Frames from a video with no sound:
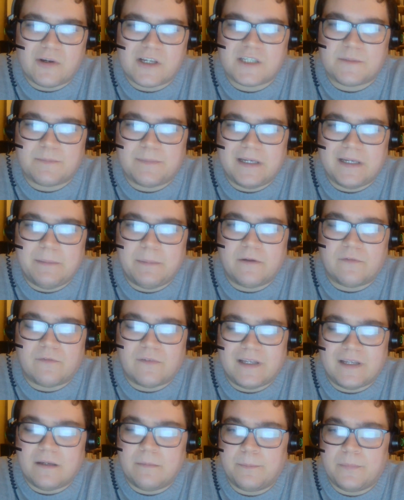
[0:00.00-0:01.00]
and those people
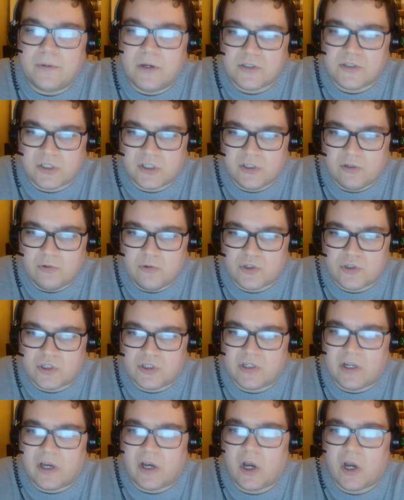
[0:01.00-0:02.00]
fleeing
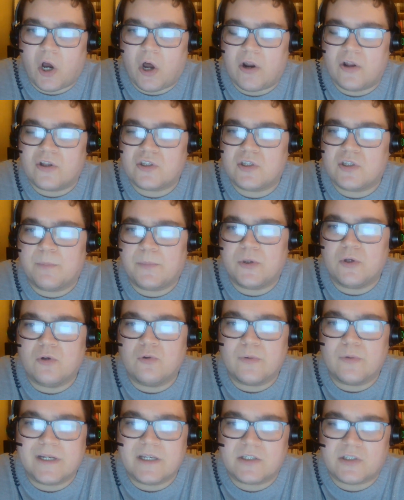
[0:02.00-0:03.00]
persecution, according to
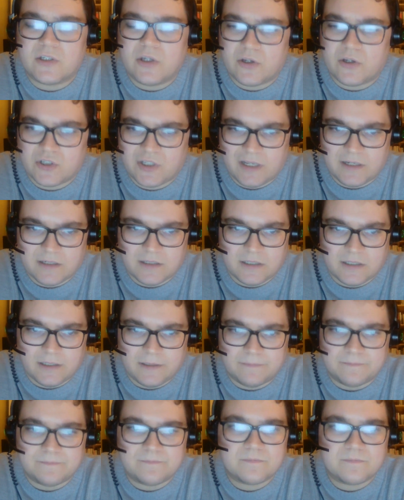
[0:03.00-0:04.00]
Pew Research
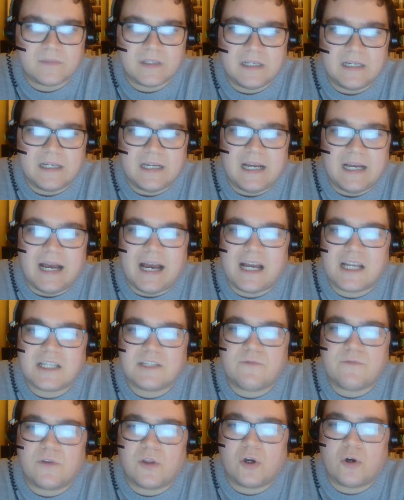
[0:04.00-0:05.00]
Center.
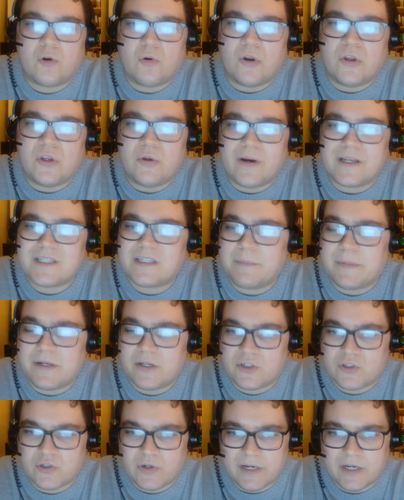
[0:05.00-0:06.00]
As for the current US
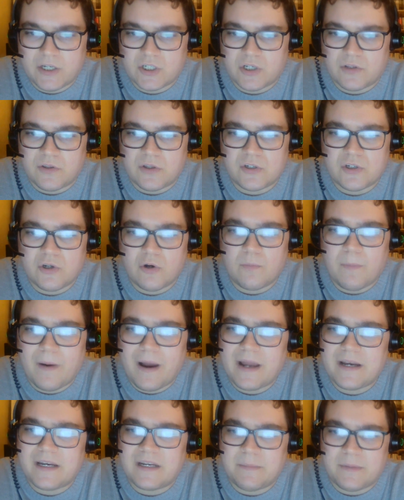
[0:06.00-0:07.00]
administration, the Joe
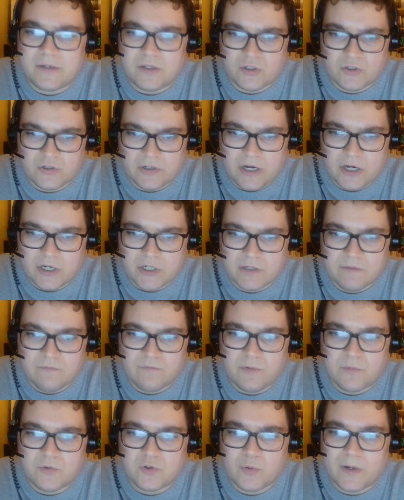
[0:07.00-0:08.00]
Biden
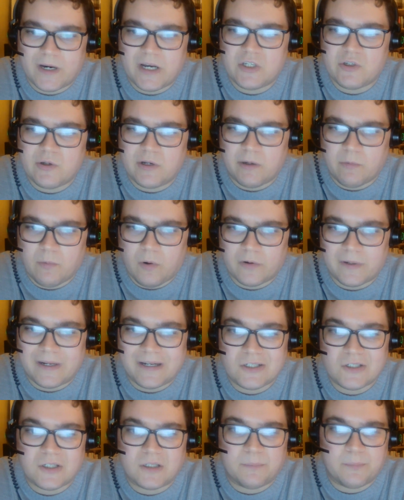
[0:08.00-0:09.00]
administration from
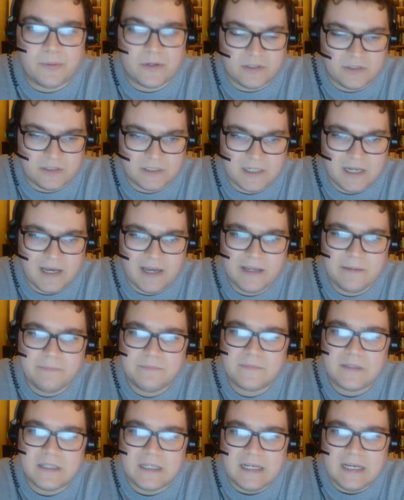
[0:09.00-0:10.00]
2021 until the present
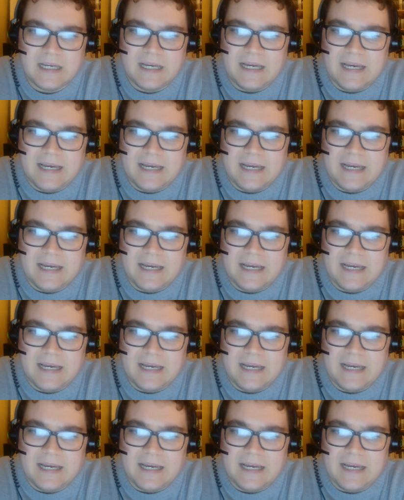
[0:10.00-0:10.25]
time